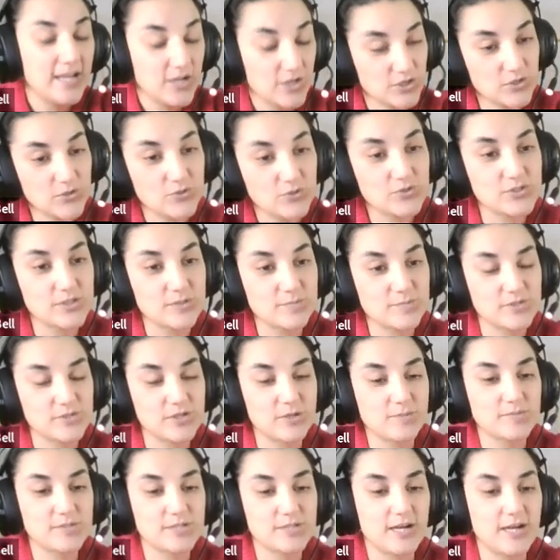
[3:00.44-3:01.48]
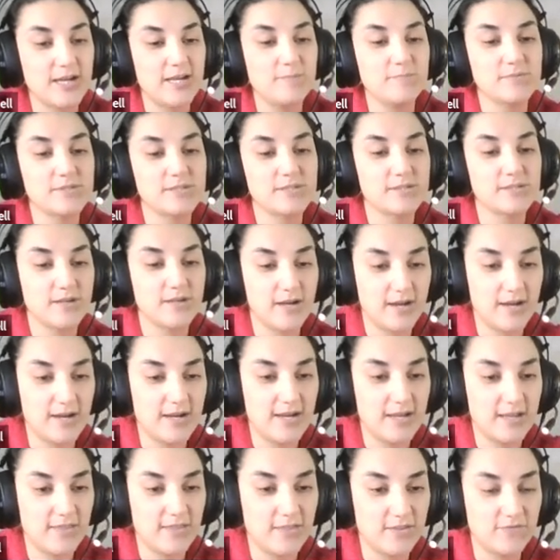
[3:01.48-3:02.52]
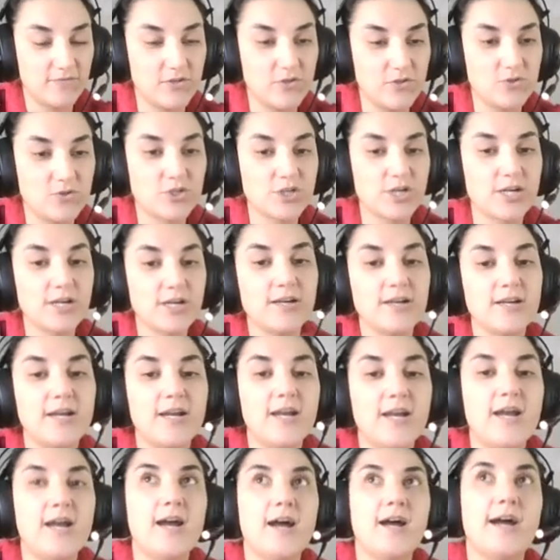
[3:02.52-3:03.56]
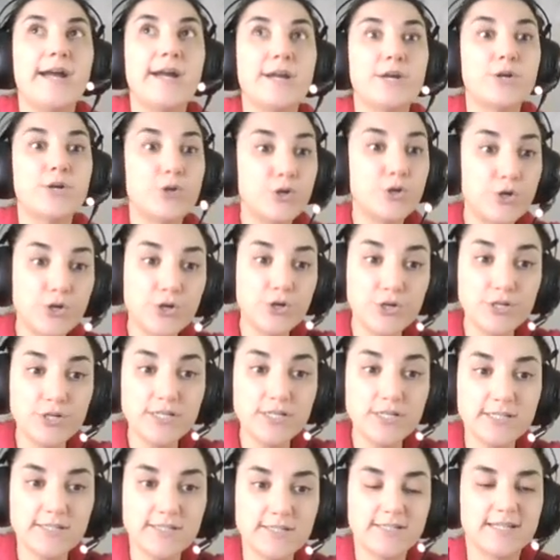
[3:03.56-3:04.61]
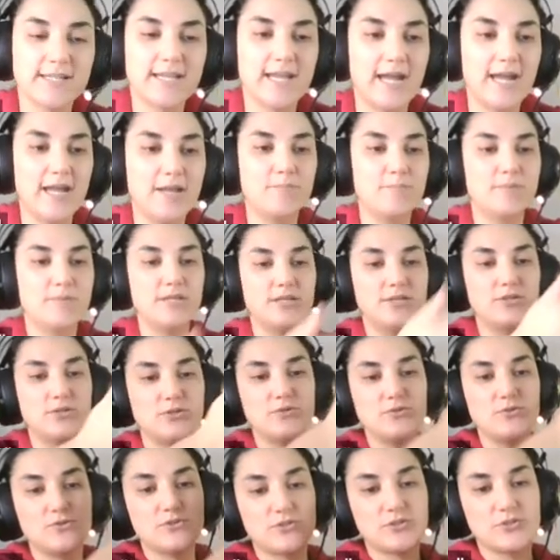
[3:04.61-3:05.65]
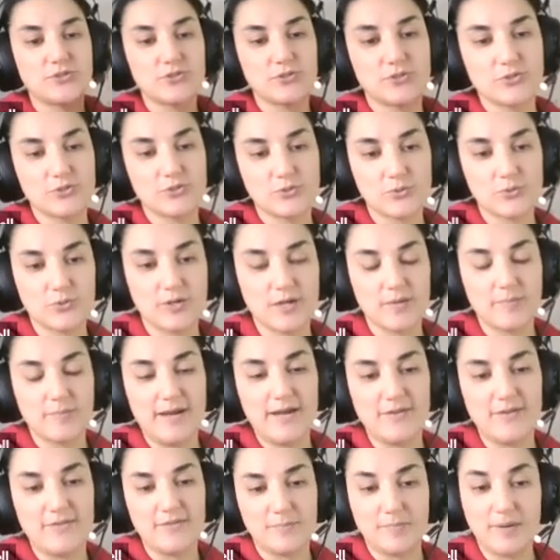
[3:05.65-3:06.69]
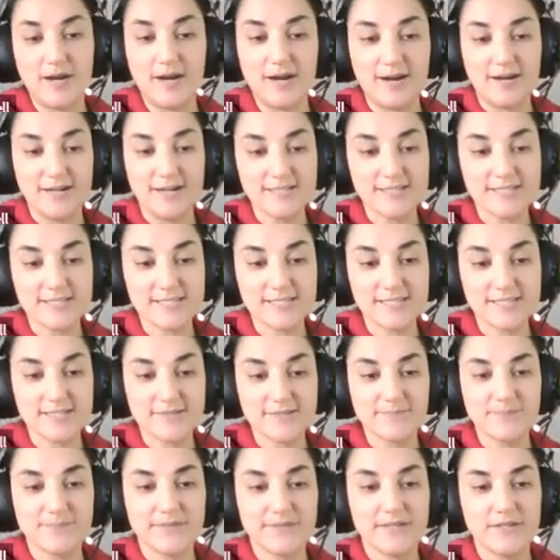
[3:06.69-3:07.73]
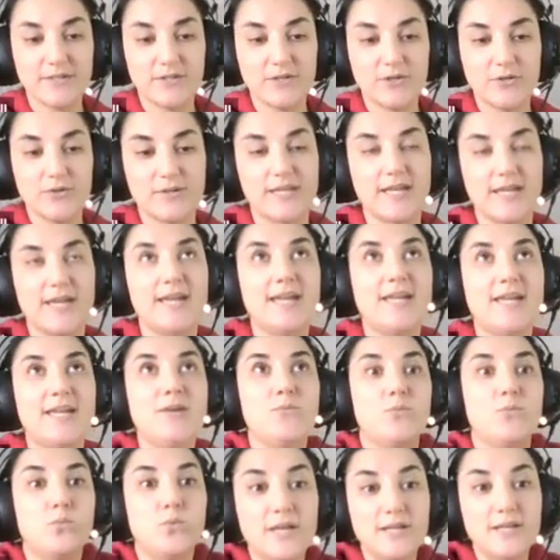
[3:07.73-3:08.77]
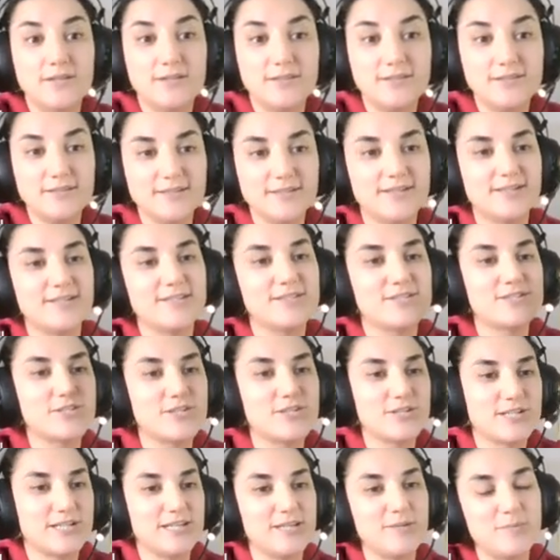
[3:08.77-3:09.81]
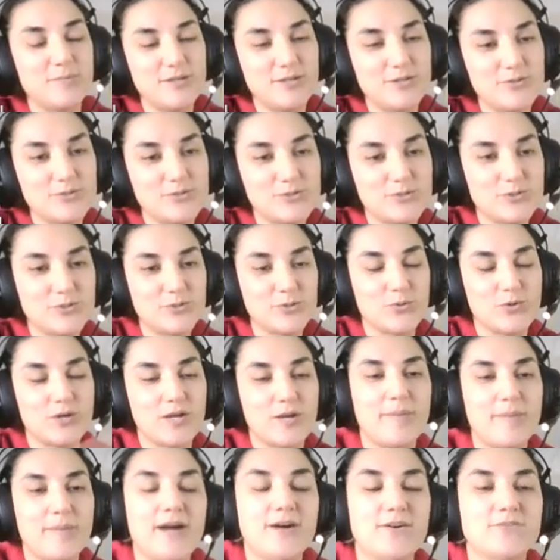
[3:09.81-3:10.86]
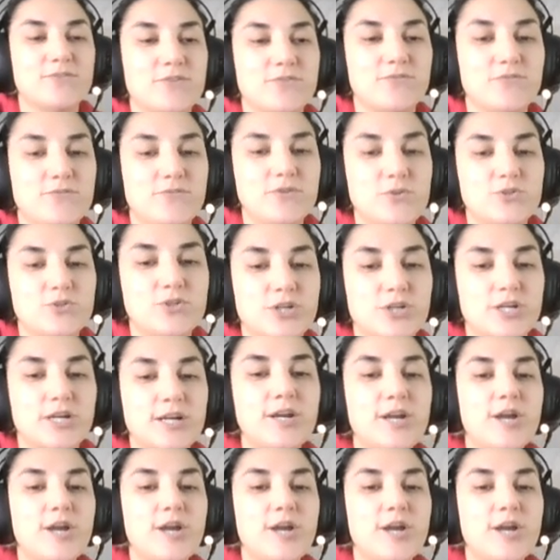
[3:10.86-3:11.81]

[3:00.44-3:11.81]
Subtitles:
use them sometimes in the future. Can be used to talk about the past. Okay, will can certainly be used to talk about the future,